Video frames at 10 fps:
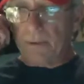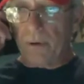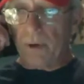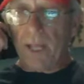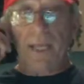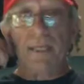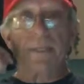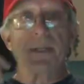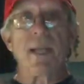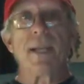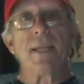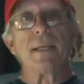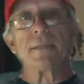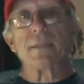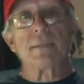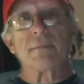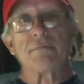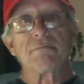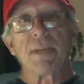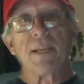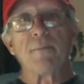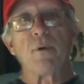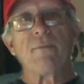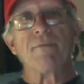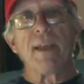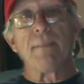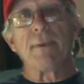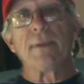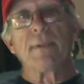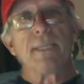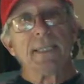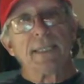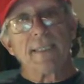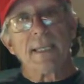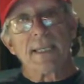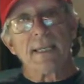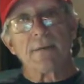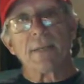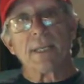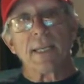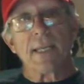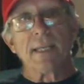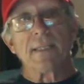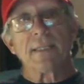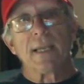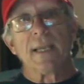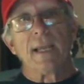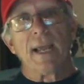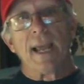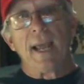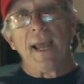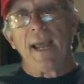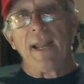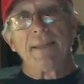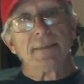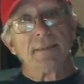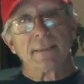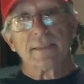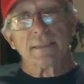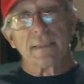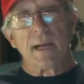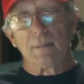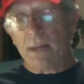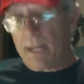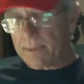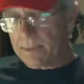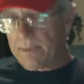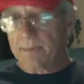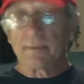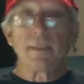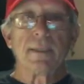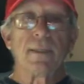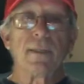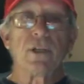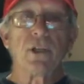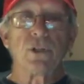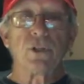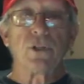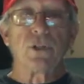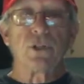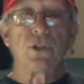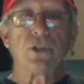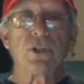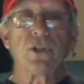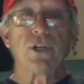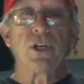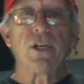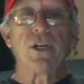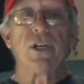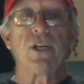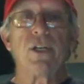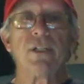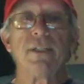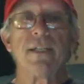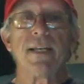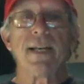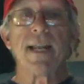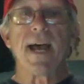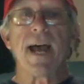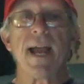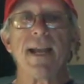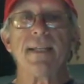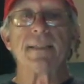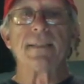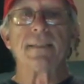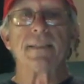all I can say is keep on vaping, take care of the kids, and God bless. Good night.